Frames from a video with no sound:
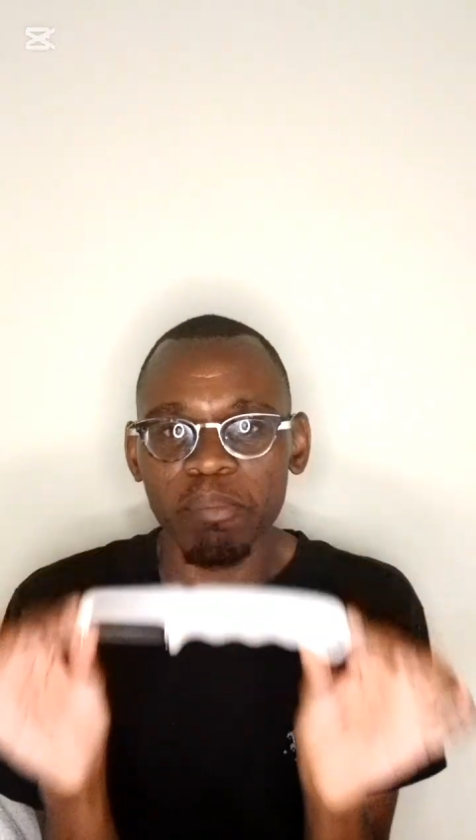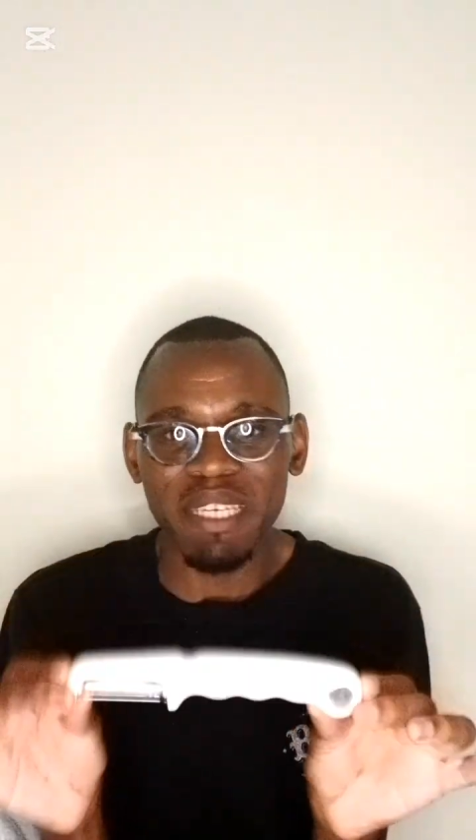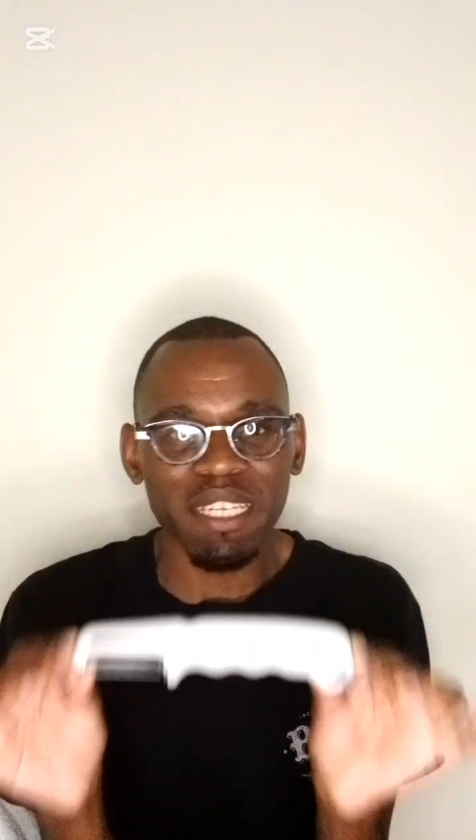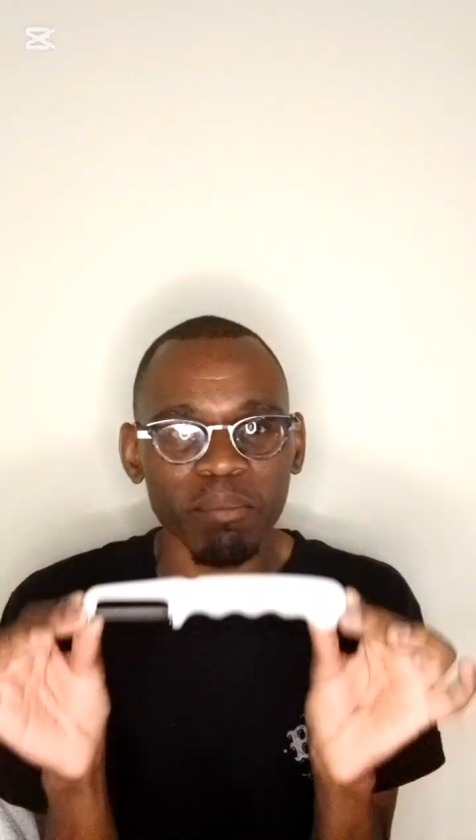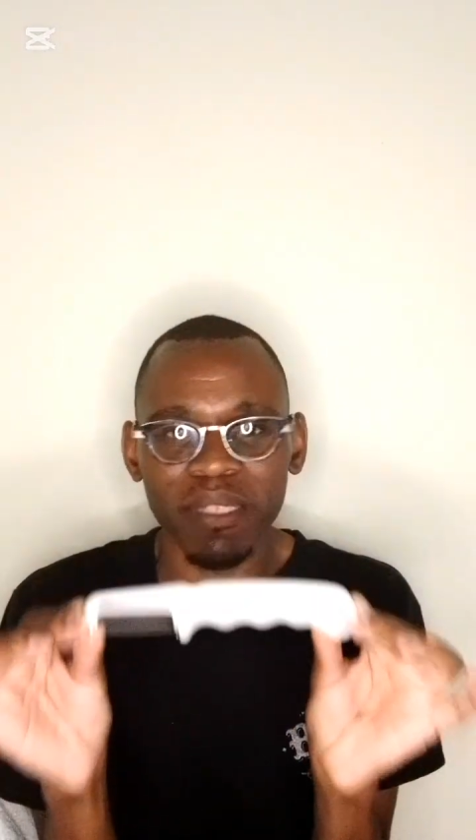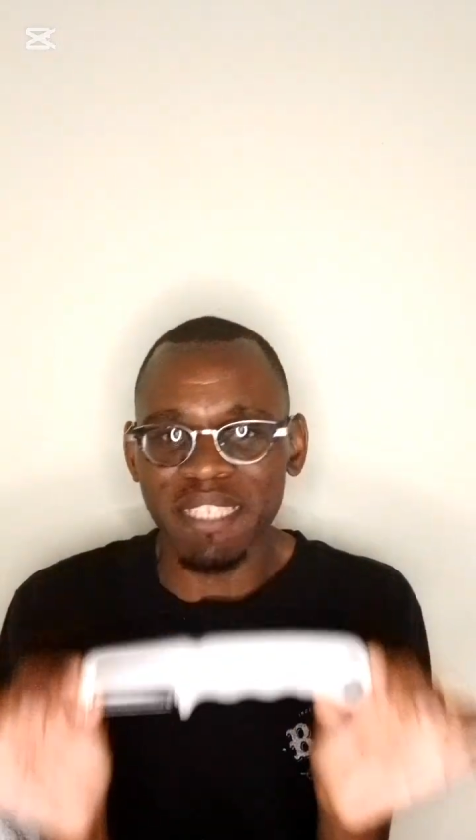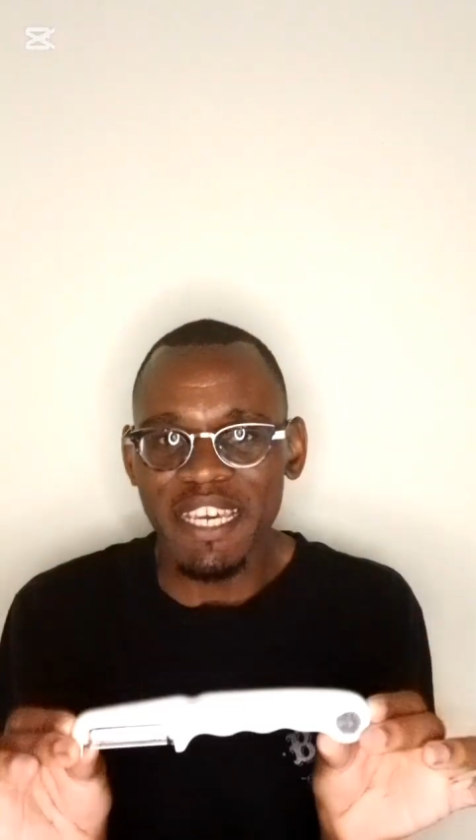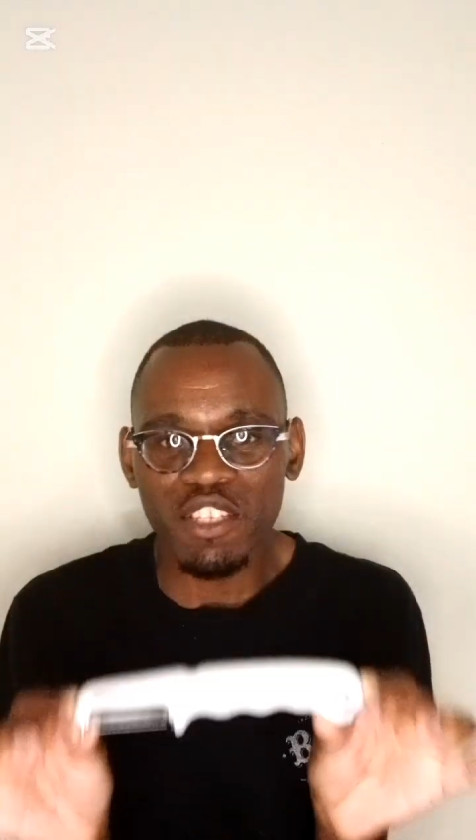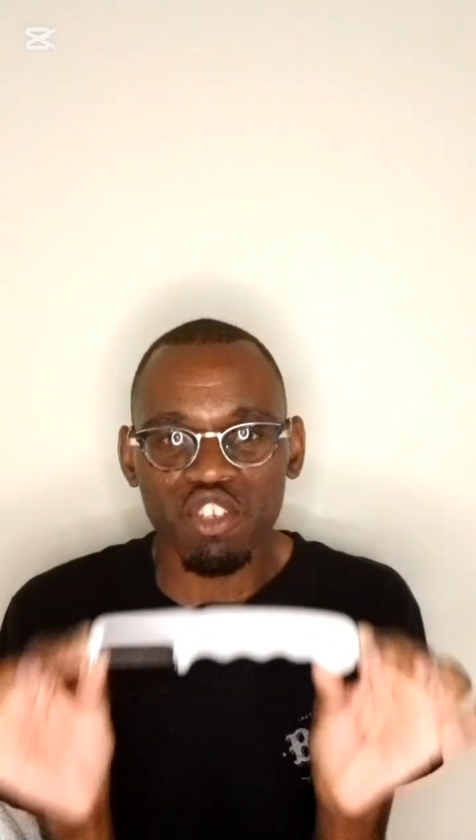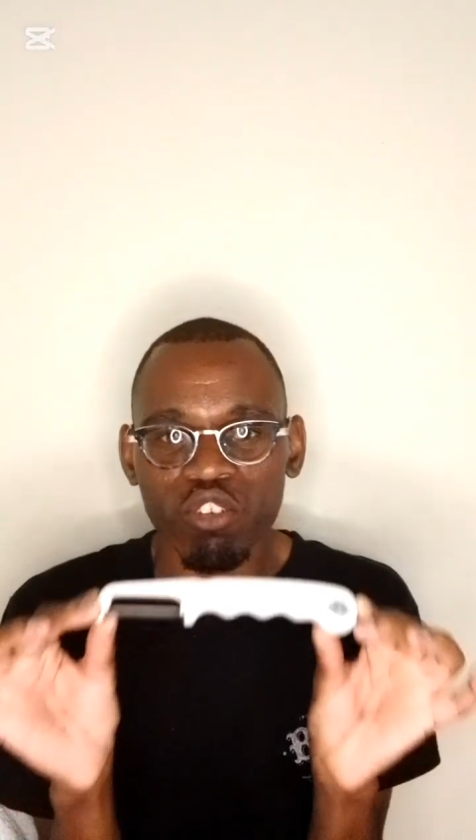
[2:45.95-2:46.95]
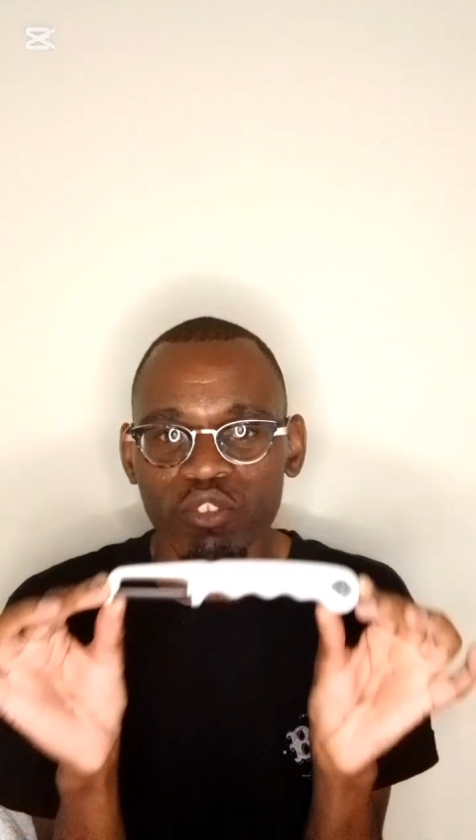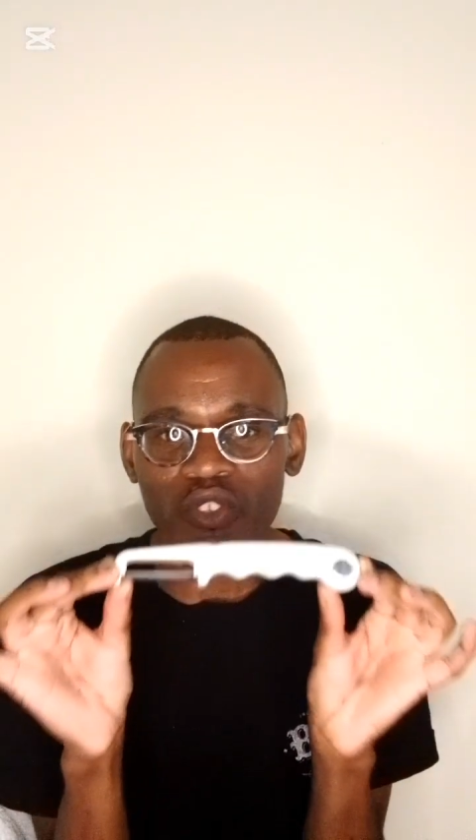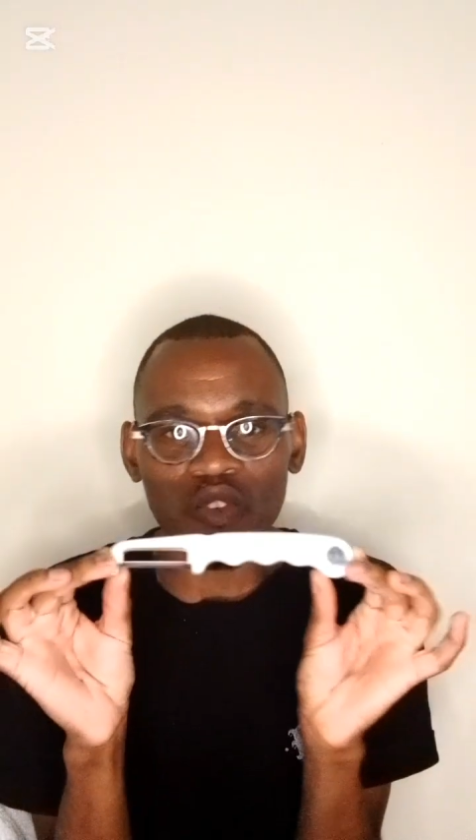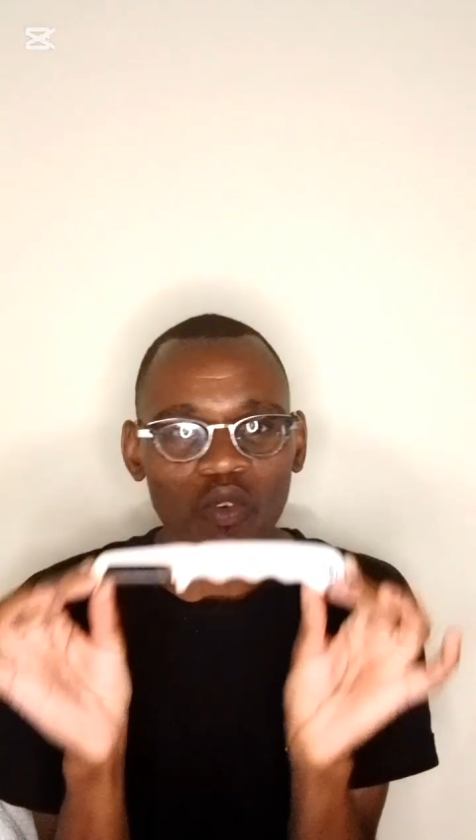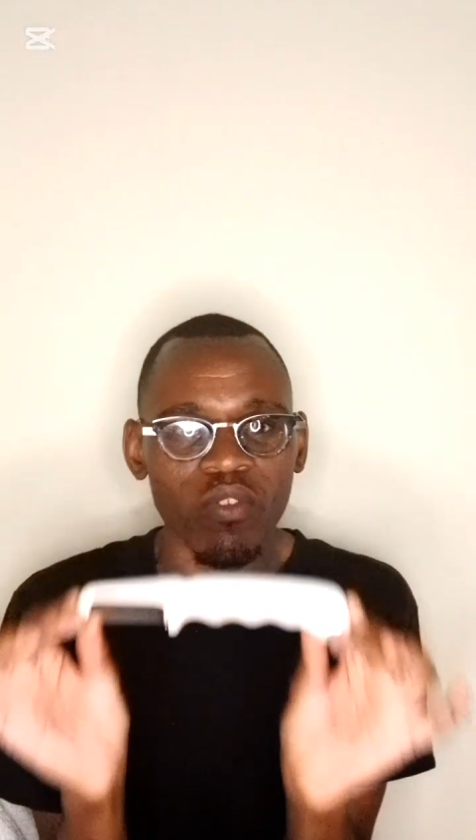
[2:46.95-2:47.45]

peeling potatoes